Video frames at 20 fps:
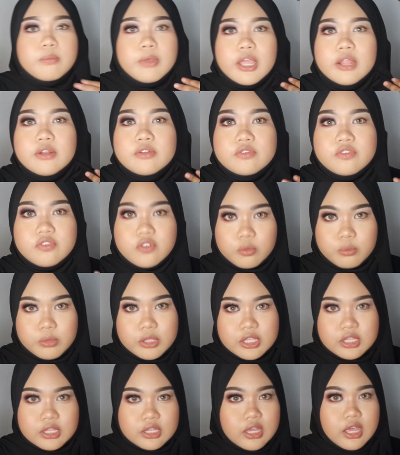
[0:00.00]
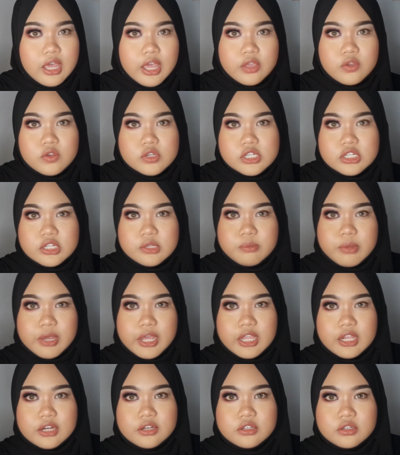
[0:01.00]
But for me, I usually
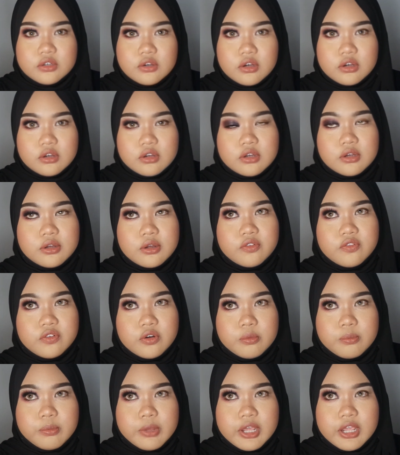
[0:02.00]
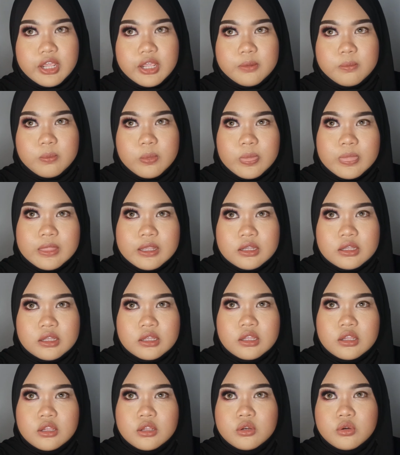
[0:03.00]
buy it from my
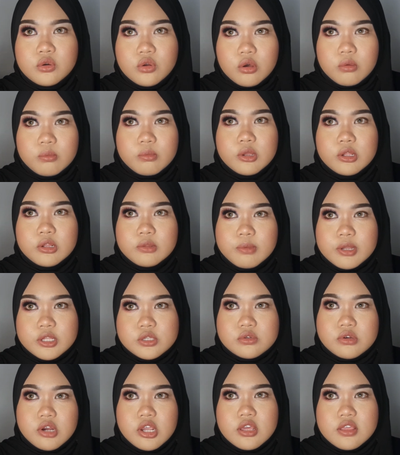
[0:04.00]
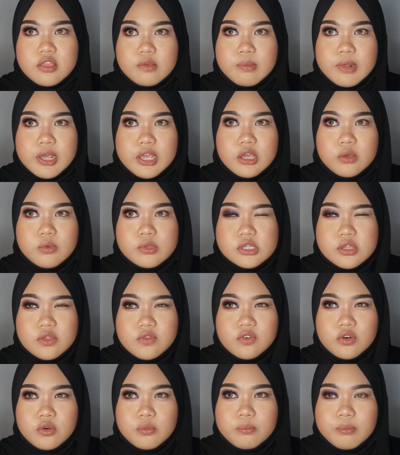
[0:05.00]
normal baju raya supplier, which
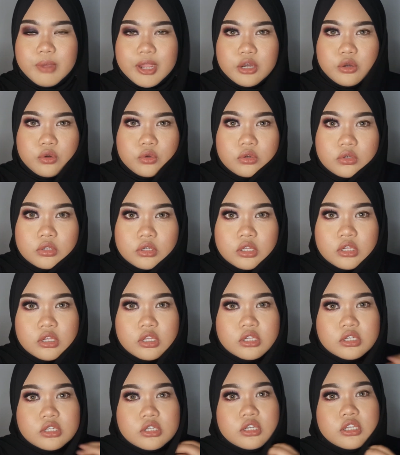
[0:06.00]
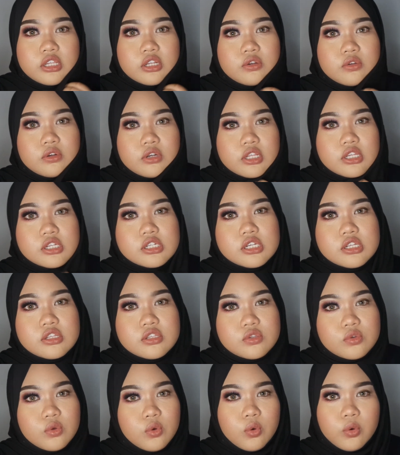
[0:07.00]
is from Bandung,
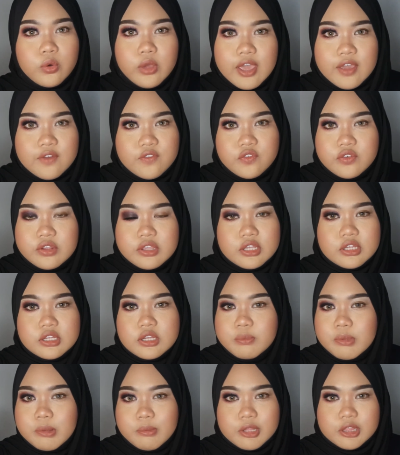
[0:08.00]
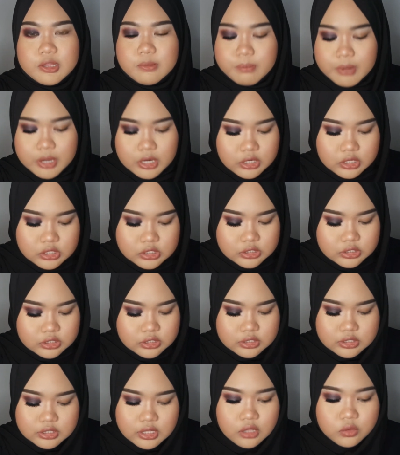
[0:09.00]
Indonesia. So every year memang tempat dia
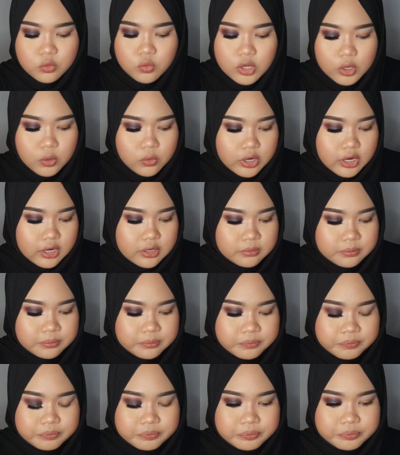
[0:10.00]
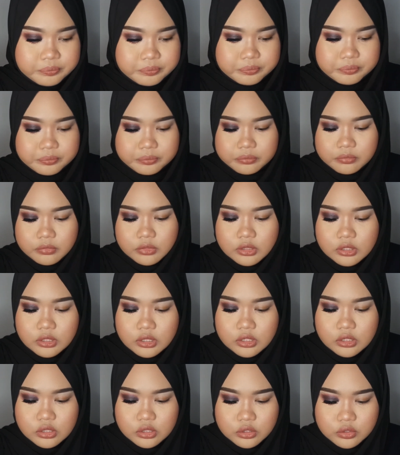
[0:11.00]
just start to go around.
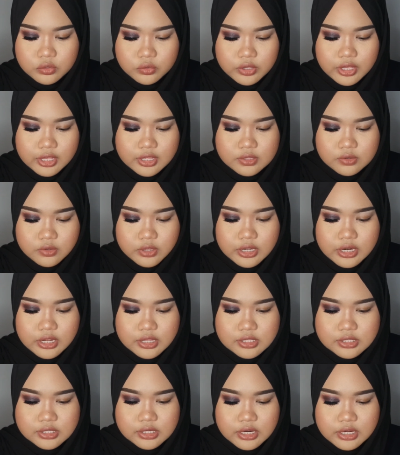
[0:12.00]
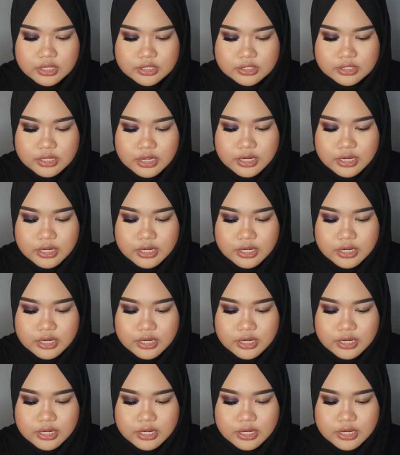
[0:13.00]
So yes, okay, let's start.